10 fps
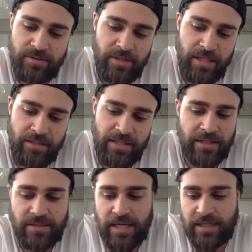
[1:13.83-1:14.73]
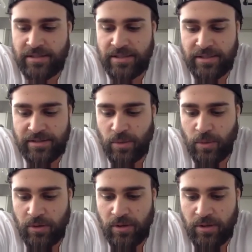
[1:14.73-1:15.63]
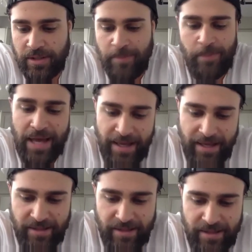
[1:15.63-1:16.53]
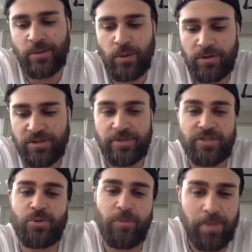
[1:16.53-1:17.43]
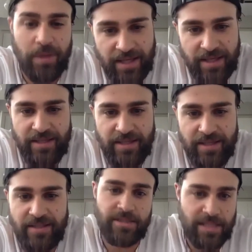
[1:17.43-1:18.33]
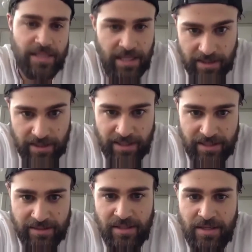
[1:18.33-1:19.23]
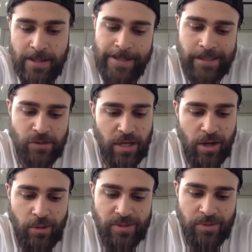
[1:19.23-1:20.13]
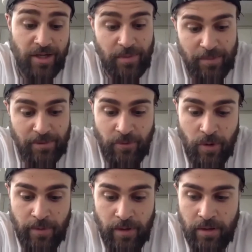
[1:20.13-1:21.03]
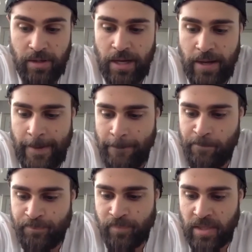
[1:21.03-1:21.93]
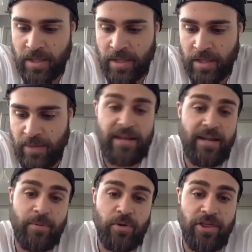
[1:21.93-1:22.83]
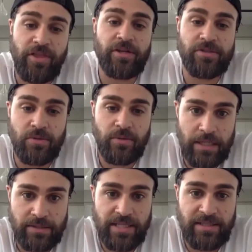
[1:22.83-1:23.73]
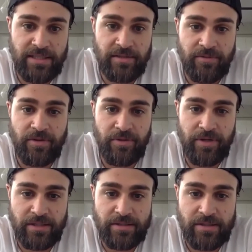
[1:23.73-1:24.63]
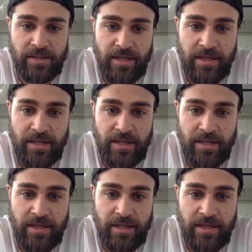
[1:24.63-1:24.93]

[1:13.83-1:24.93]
in dance classes or in band or doing school plays, all these kind of things. So I always wanted to be a performer. But I ended up going to theater school when I was 18 for 3 years.